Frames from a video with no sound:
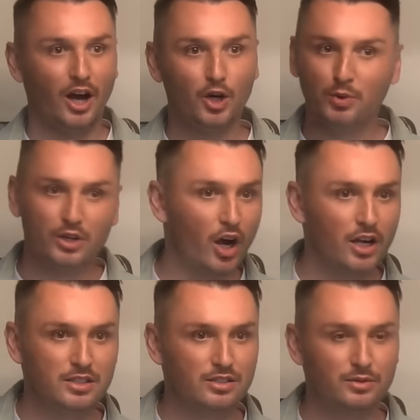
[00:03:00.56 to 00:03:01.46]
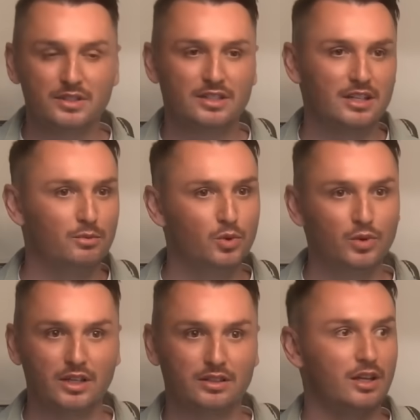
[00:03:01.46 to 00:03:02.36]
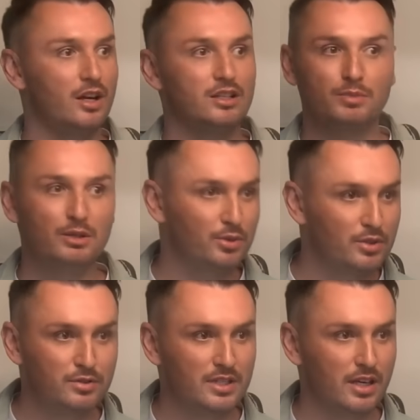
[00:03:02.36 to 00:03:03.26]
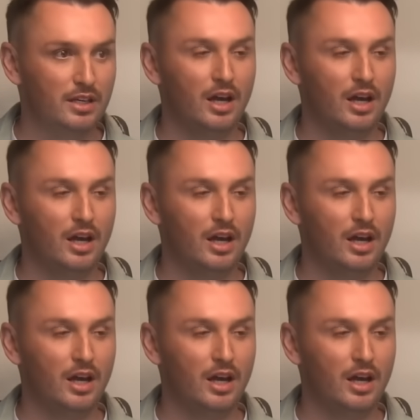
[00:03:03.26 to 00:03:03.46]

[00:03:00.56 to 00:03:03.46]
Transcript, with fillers: open your eyes to and see in the morning, the last people you see at